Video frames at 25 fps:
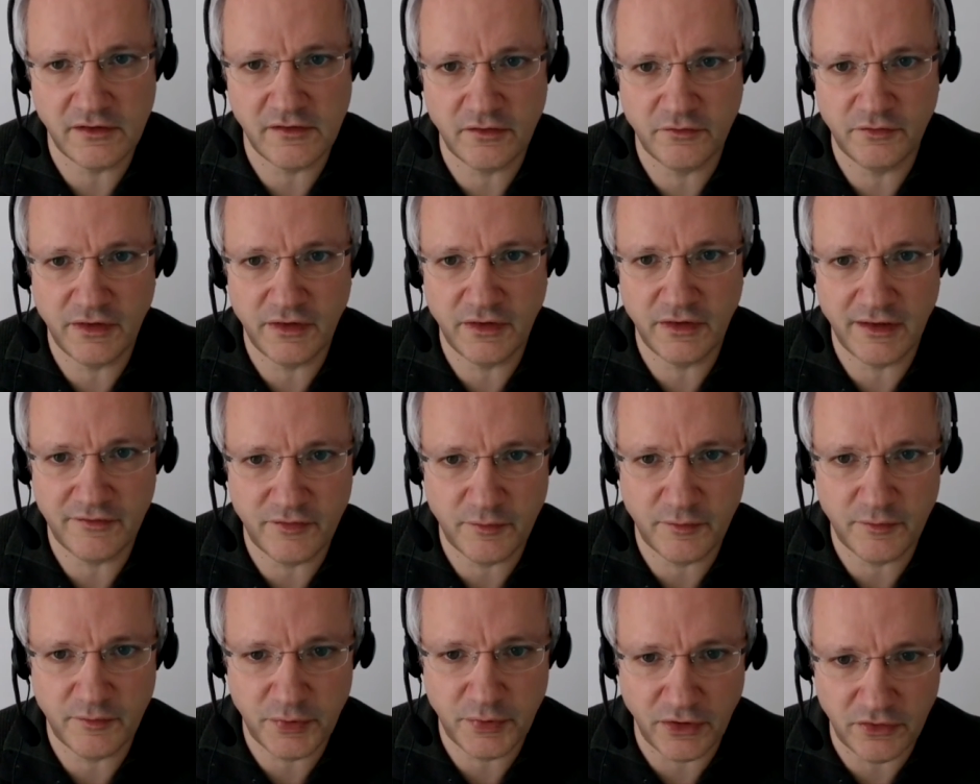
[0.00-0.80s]
So we
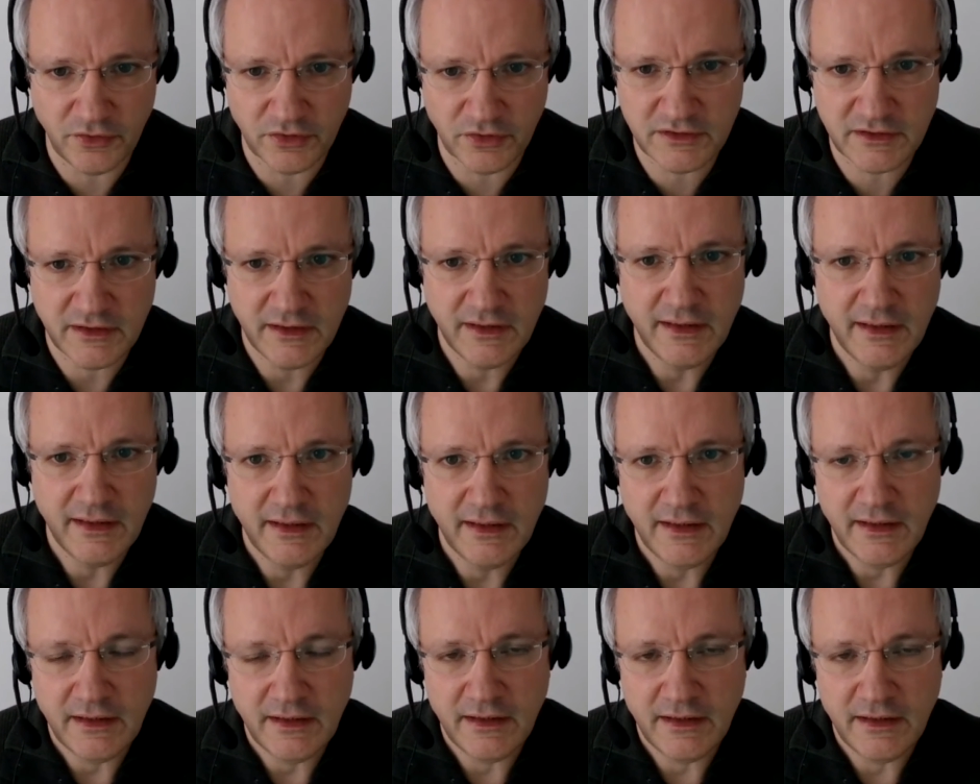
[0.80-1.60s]
have a broad
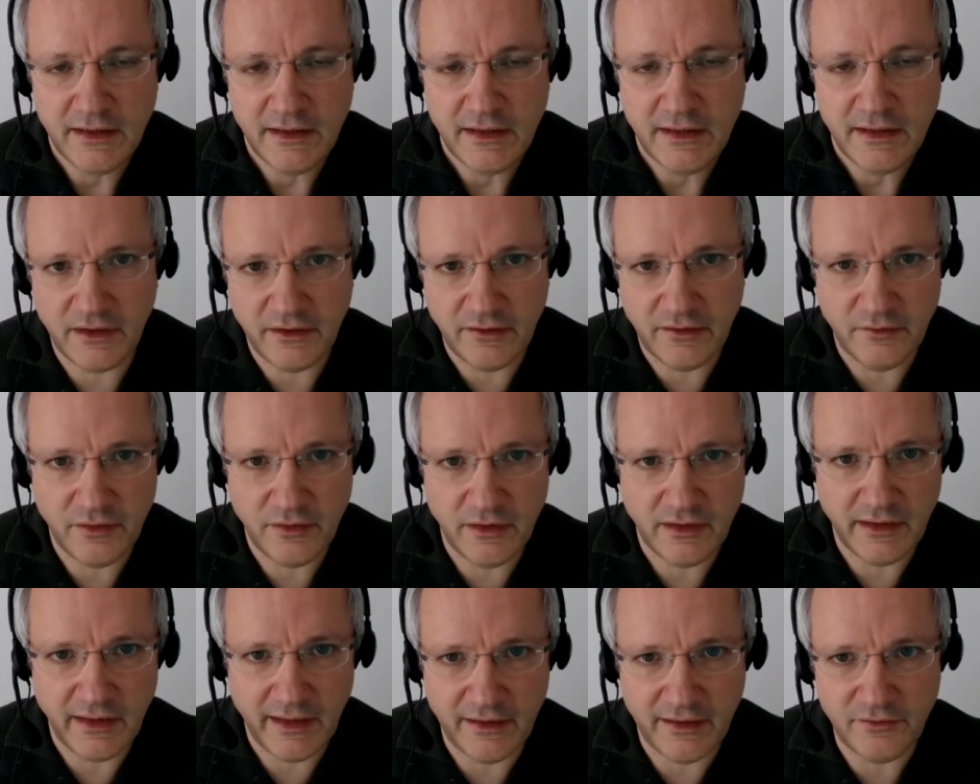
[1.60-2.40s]

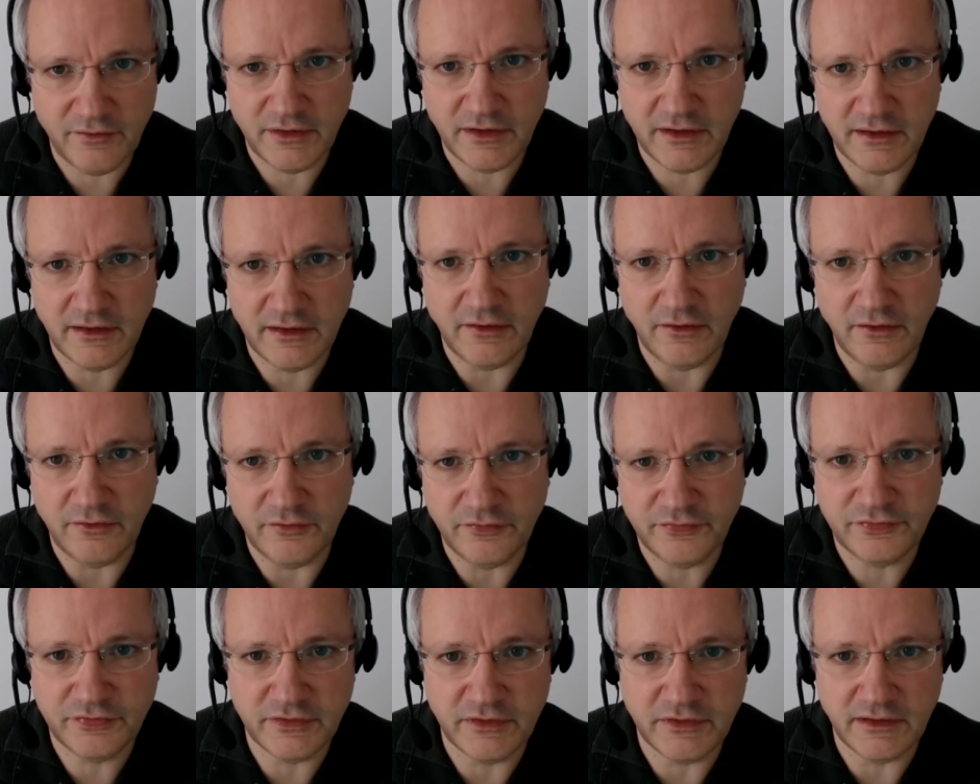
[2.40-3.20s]
area of